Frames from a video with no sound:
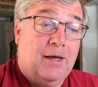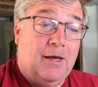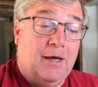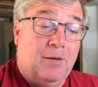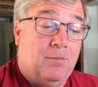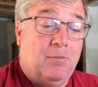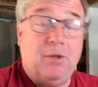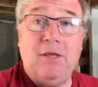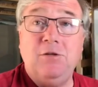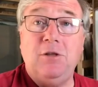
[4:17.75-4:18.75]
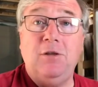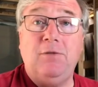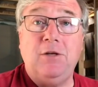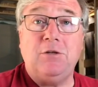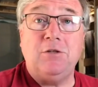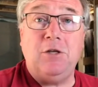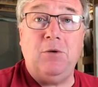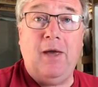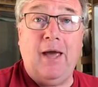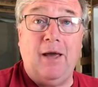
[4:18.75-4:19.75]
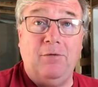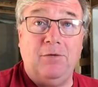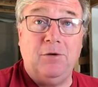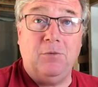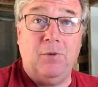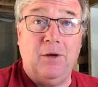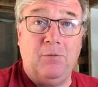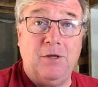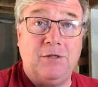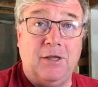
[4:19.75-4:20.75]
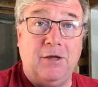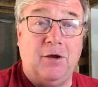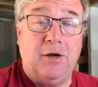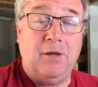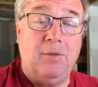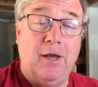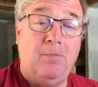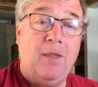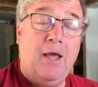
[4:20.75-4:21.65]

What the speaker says: But these are the adventures that you have when reselling on eBay.